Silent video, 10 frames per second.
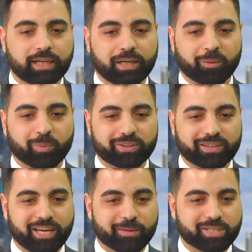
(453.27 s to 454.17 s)
Uh, but the
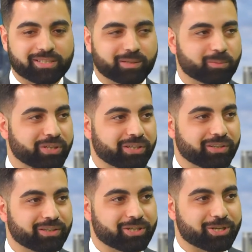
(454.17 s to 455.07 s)
chemist in
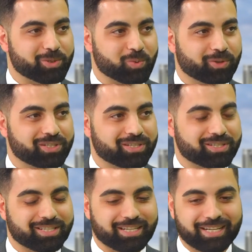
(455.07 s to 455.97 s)
me just wants to
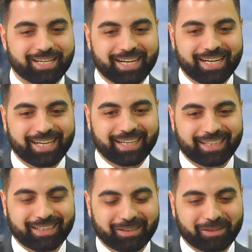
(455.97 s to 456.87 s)
see
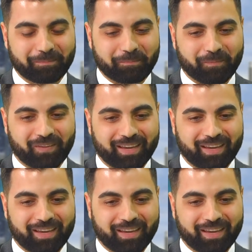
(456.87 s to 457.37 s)
um,